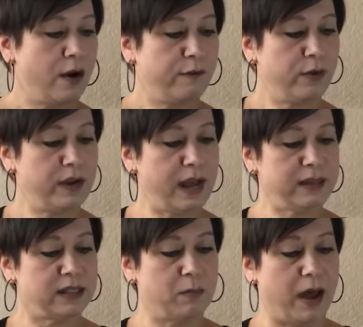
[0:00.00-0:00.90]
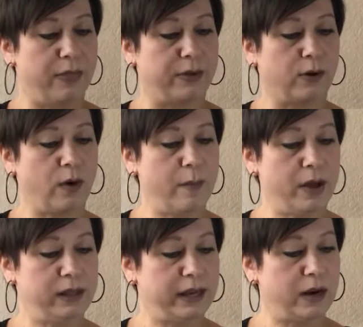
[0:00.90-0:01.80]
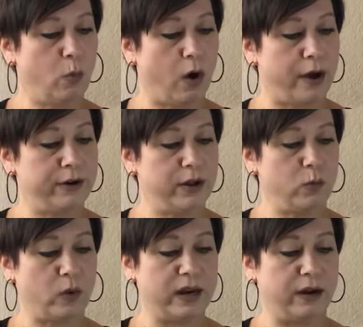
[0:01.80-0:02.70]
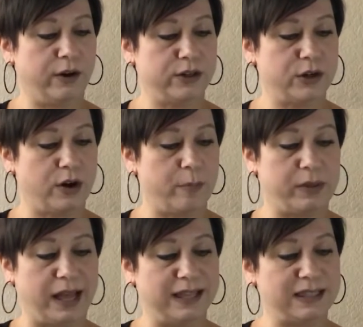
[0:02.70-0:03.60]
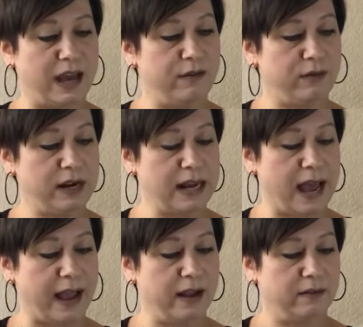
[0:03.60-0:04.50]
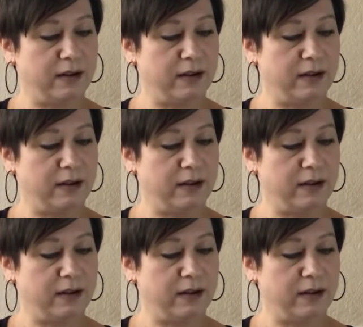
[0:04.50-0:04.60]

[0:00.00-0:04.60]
For the next month, Grandma Lena watered and weeded her turnip plants every day.